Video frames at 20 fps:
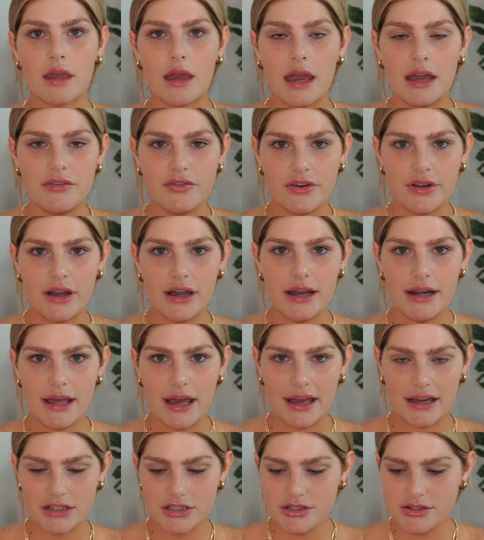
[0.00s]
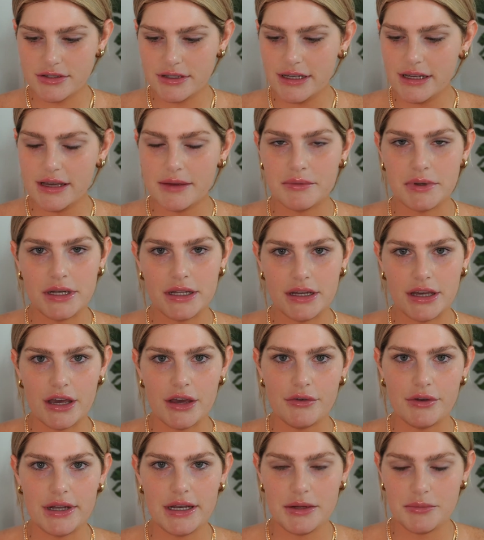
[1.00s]
I forgot, actually, I'm going to
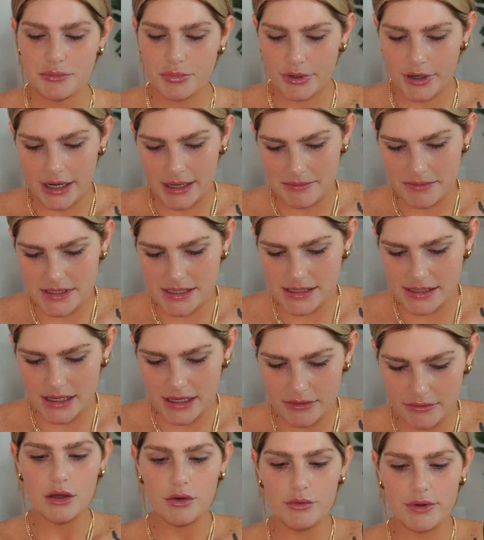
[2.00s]
go in and prime the skin